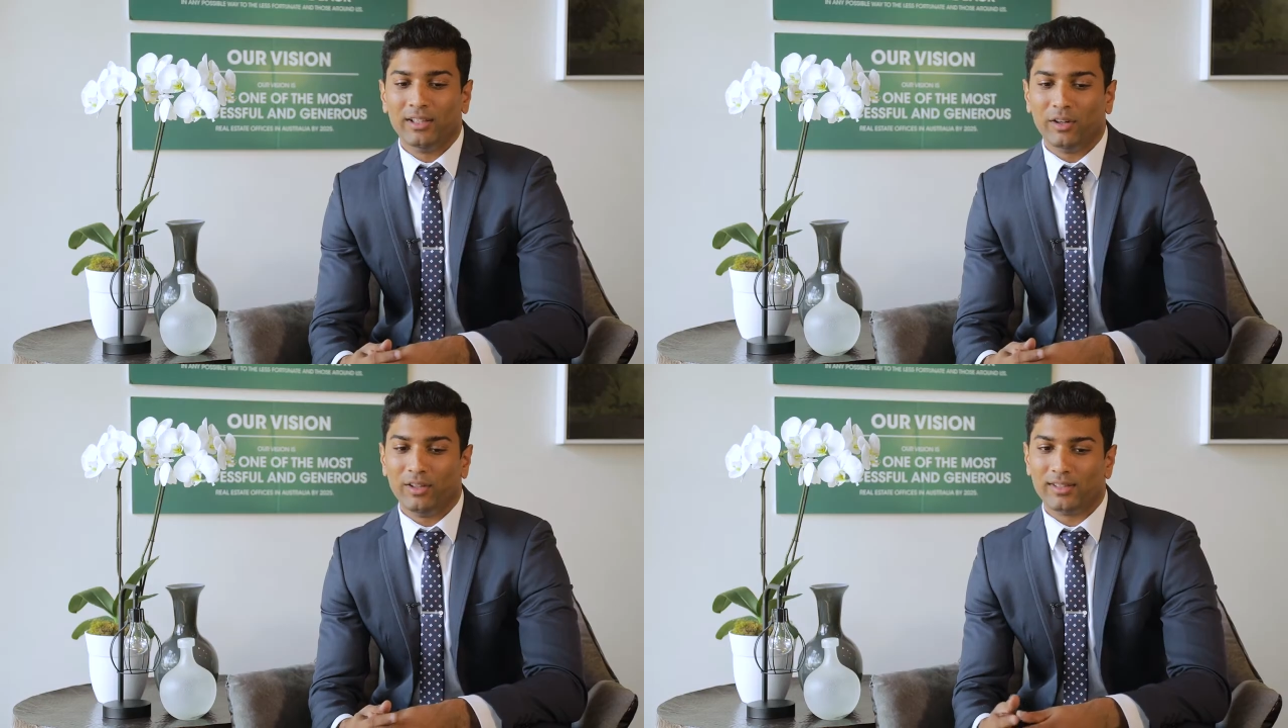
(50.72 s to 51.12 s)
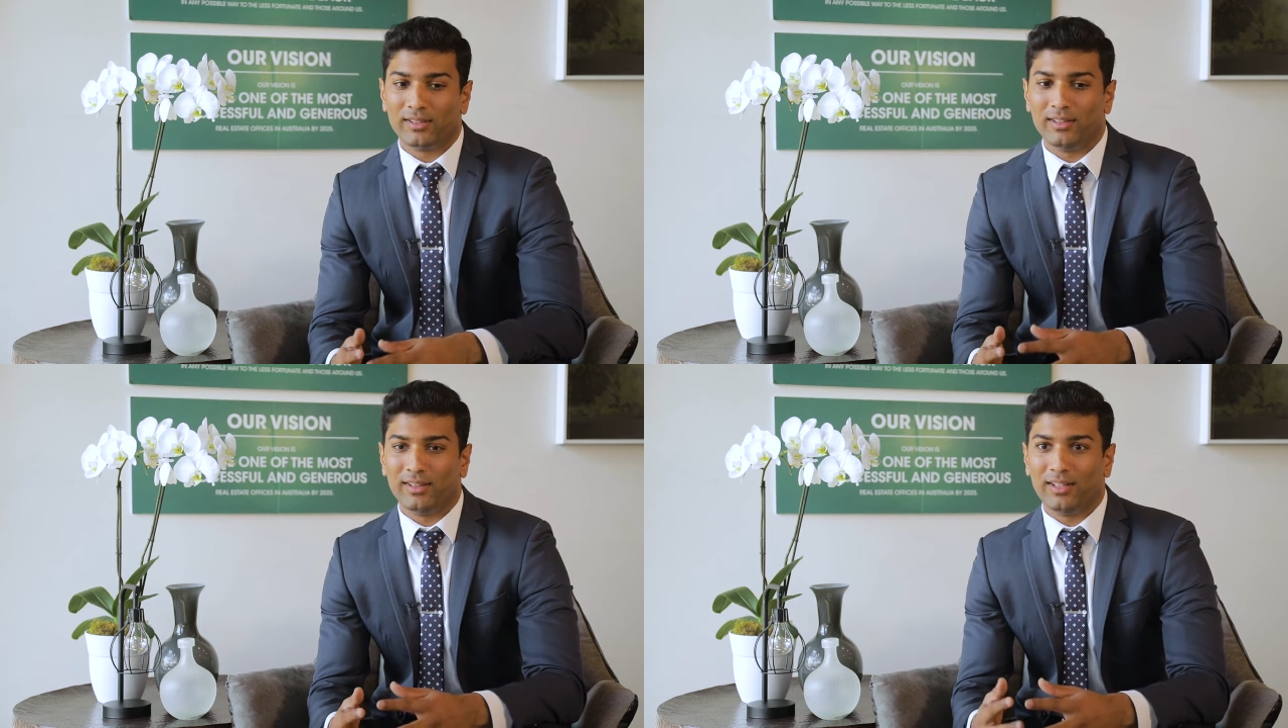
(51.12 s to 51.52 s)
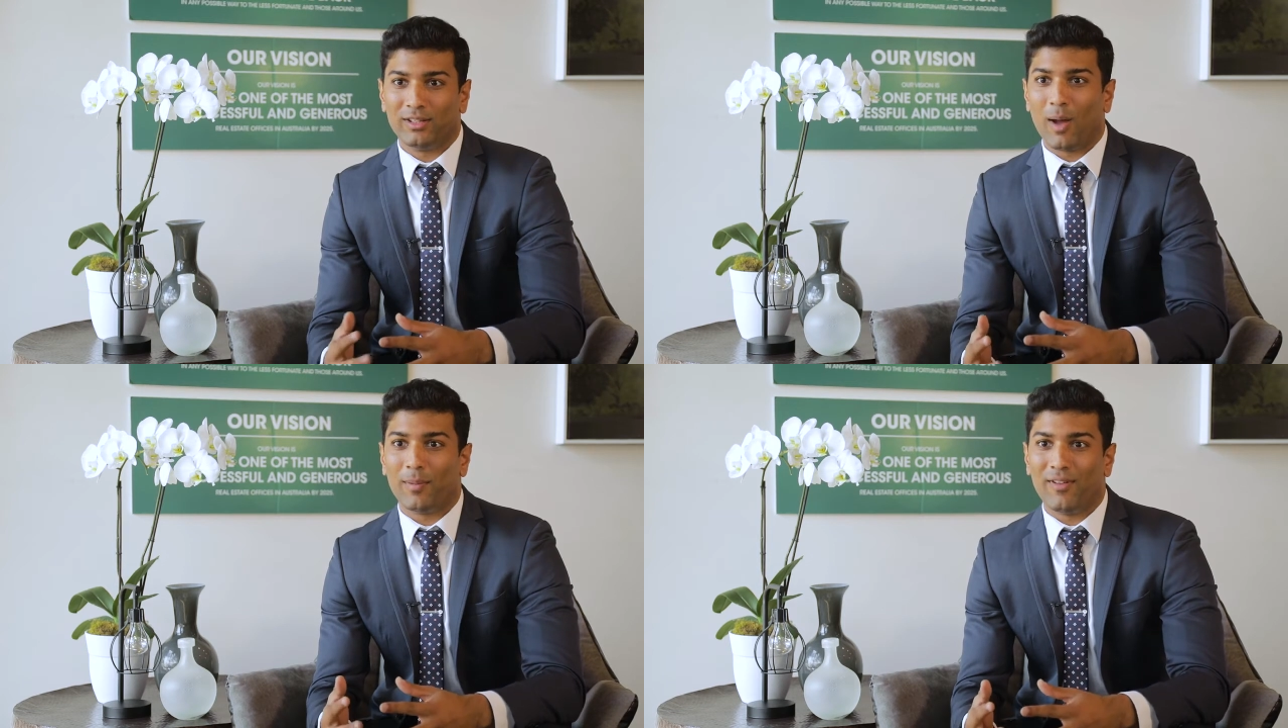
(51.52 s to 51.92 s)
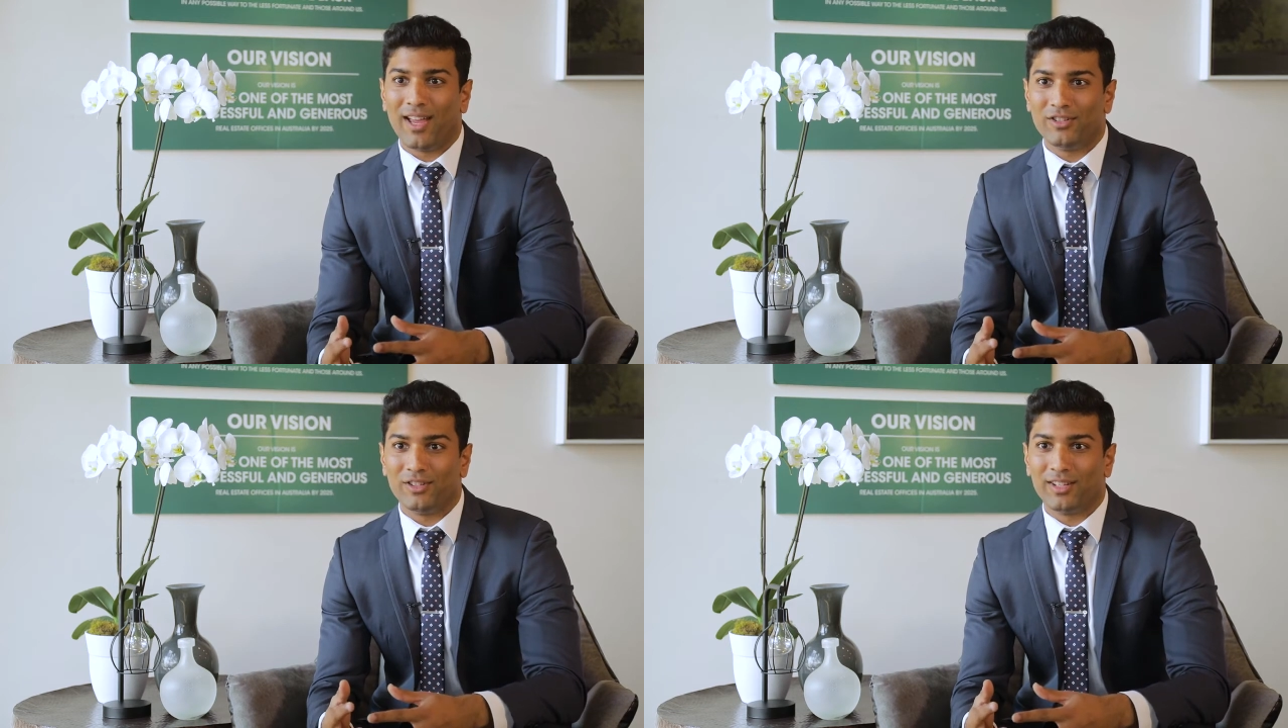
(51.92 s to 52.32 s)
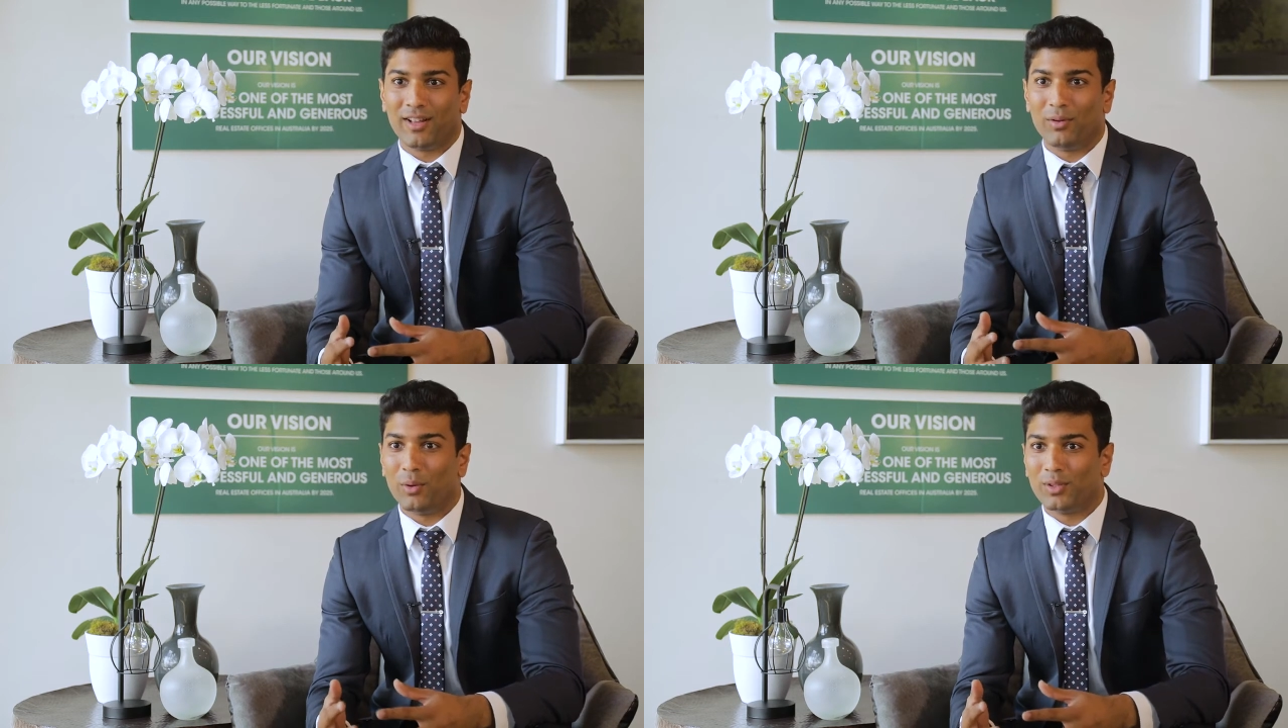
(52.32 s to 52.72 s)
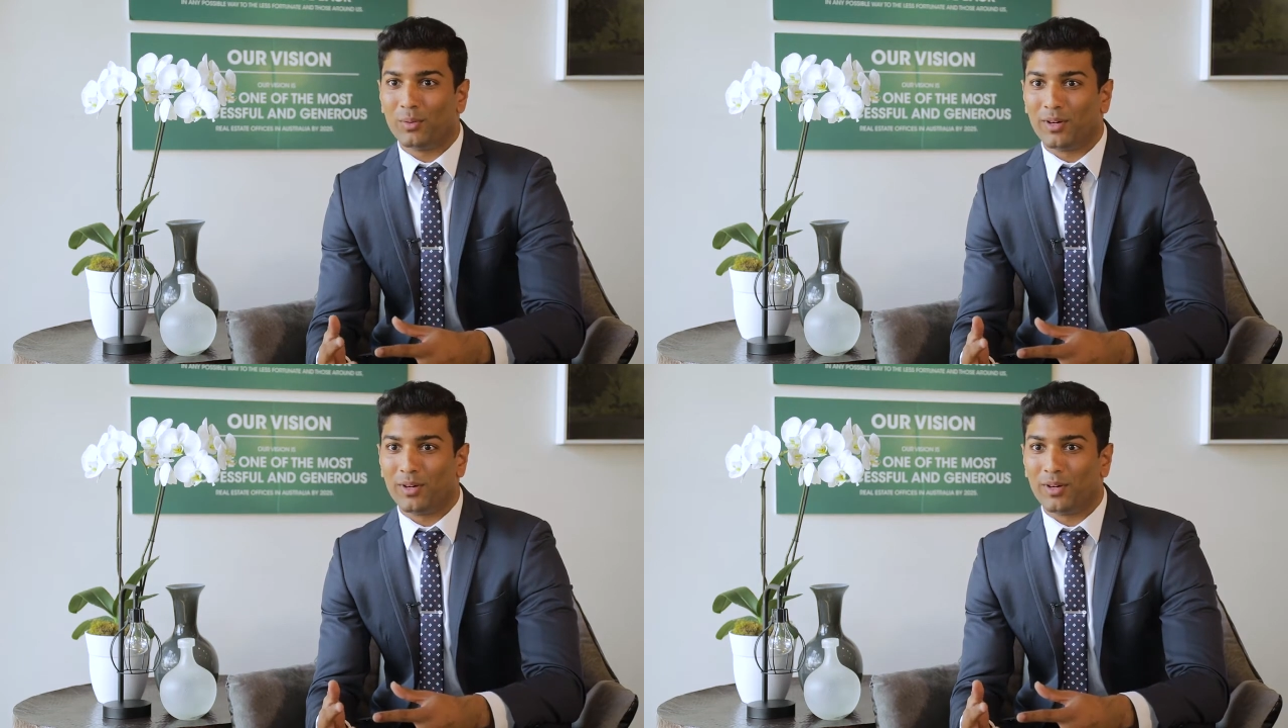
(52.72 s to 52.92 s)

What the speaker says: You know, he's the type of agent that I've always